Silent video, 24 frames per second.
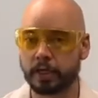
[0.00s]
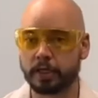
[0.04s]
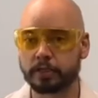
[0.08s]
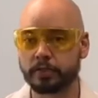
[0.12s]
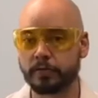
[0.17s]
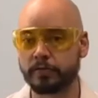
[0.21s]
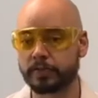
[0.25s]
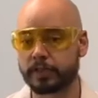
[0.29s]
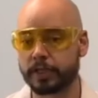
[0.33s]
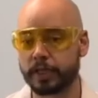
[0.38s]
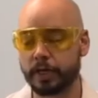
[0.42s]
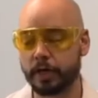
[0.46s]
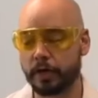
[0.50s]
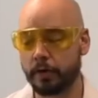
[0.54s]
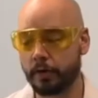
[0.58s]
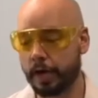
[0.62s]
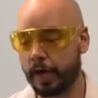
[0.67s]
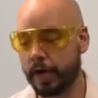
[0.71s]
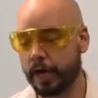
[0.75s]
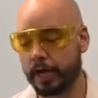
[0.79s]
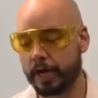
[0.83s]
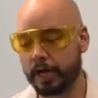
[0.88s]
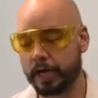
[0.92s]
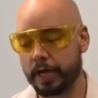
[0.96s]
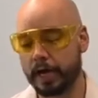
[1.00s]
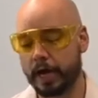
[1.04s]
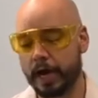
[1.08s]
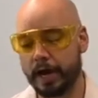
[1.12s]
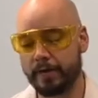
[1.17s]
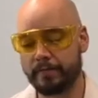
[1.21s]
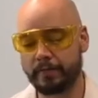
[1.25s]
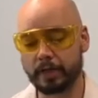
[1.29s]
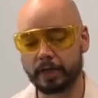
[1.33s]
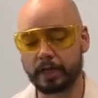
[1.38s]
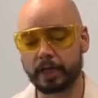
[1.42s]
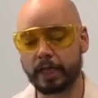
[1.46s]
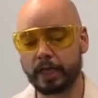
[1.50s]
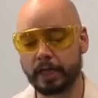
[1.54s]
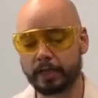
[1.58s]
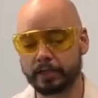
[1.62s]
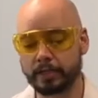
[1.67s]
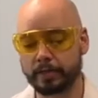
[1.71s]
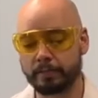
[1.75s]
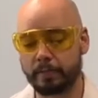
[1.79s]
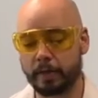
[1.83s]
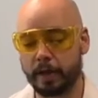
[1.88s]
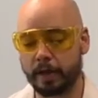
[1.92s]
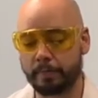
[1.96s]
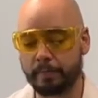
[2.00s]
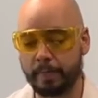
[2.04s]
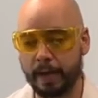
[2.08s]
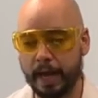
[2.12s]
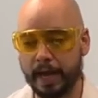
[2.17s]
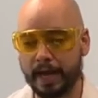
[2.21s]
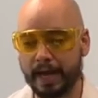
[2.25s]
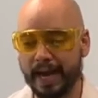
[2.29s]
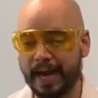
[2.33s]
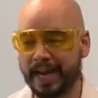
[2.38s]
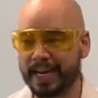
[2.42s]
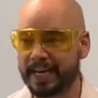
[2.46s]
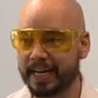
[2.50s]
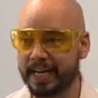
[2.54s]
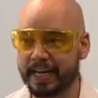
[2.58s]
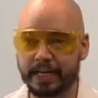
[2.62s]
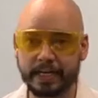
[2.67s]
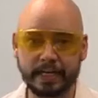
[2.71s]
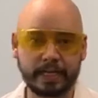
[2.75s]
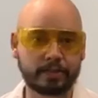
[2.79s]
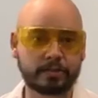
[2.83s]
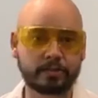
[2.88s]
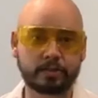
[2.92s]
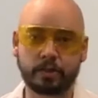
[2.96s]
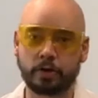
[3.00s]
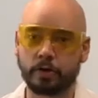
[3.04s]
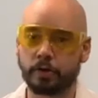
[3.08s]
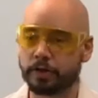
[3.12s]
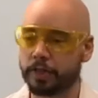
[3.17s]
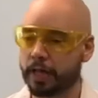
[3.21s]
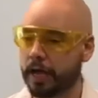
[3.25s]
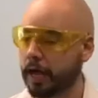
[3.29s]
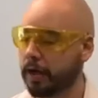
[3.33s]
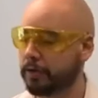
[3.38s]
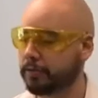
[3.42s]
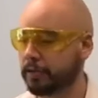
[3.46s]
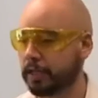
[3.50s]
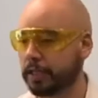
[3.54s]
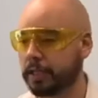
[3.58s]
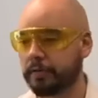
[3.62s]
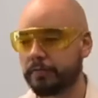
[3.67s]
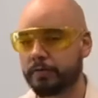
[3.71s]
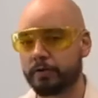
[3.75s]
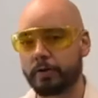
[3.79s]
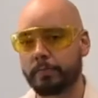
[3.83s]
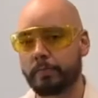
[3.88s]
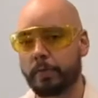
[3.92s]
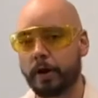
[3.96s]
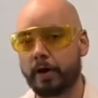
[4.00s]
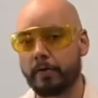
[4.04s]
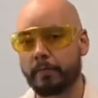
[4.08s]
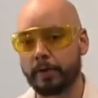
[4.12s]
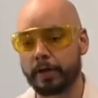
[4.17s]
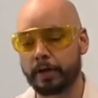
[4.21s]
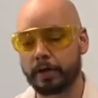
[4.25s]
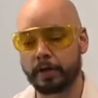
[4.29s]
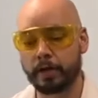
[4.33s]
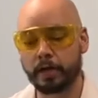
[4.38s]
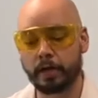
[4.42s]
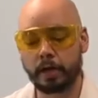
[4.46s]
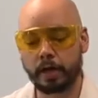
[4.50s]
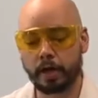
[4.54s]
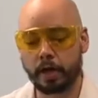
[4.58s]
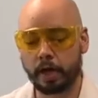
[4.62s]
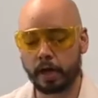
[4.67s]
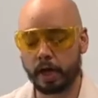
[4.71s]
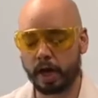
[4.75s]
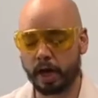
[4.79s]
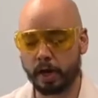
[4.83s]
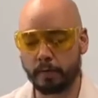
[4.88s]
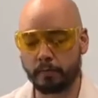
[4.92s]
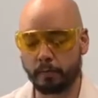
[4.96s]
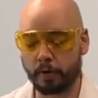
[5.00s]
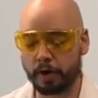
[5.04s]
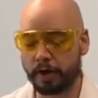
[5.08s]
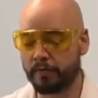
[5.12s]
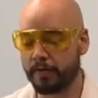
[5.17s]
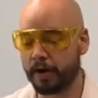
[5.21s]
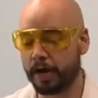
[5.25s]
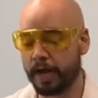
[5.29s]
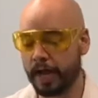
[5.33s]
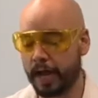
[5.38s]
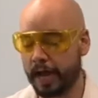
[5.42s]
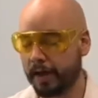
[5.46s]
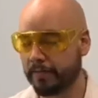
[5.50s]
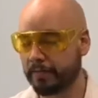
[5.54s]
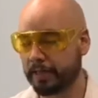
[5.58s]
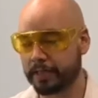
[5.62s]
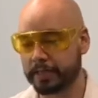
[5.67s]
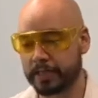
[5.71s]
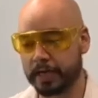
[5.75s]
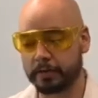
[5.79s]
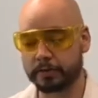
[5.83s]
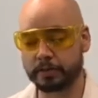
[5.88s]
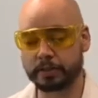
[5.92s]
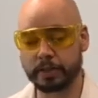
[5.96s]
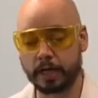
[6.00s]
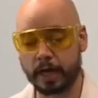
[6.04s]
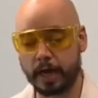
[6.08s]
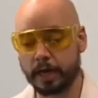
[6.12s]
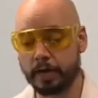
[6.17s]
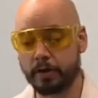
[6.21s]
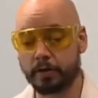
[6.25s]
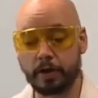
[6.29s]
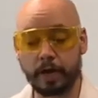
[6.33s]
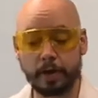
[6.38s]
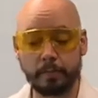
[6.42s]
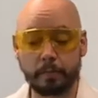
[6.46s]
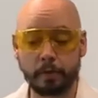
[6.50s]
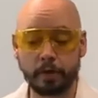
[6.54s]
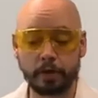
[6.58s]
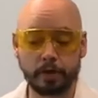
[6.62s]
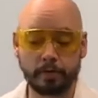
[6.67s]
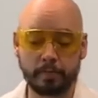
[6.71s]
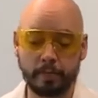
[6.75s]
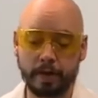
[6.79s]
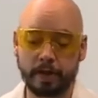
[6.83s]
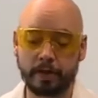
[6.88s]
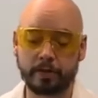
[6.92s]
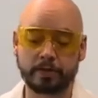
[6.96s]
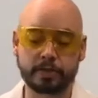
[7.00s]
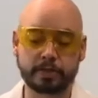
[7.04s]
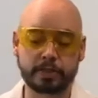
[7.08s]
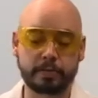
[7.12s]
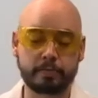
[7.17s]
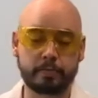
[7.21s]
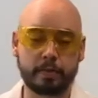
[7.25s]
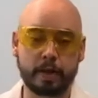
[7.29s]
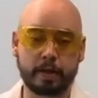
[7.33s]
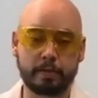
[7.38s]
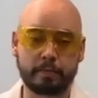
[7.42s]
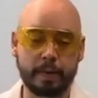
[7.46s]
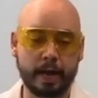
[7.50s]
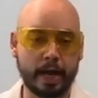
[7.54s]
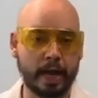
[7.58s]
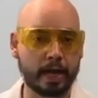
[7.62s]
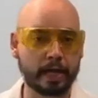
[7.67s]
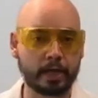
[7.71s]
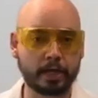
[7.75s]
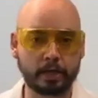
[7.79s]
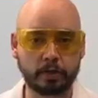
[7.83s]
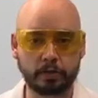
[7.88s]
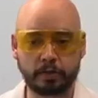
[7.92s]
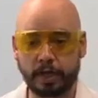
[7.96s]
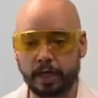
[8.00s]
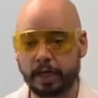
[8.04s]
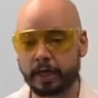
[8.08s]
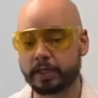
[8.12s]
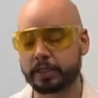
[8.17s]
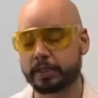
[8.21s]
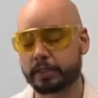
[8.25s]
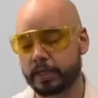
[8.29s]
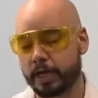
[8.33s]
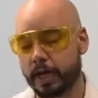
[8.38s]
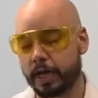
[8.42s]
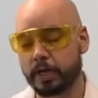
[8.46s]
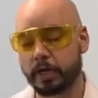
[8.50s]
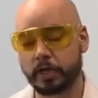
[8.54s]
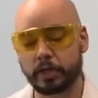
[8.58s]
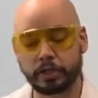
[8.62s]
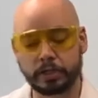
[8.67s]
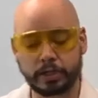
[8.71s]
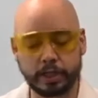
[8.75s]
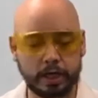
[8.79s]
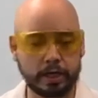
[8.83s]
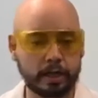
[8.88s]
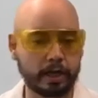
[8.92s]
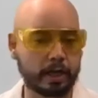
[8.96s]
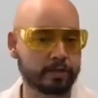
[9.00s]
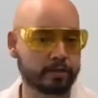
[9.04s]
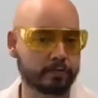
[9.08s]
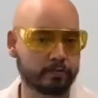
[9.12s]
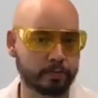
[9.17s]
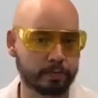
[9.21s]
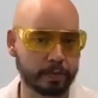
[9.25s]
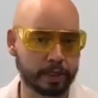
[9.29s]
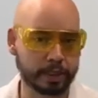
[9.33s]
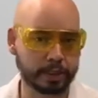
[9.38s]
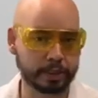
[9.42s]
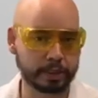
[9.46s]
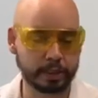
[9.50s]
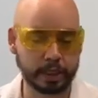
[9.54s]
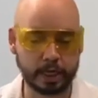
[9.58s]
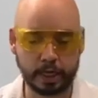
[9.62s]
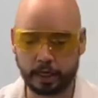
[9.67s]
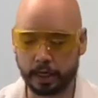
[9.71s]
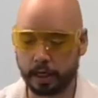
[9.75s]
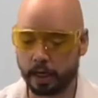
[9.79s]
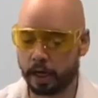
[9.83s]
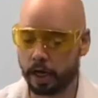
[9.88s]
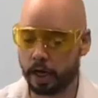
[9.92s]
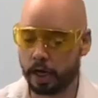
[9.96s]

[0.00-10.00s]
So if you say, okay, I have a clean Ziploc bag, it needs to go in the house, I live in an apartment, whatever I have that's outside, okay, put your mail in the Ziploc bag, you take it inside, you can sterilize it from the inside.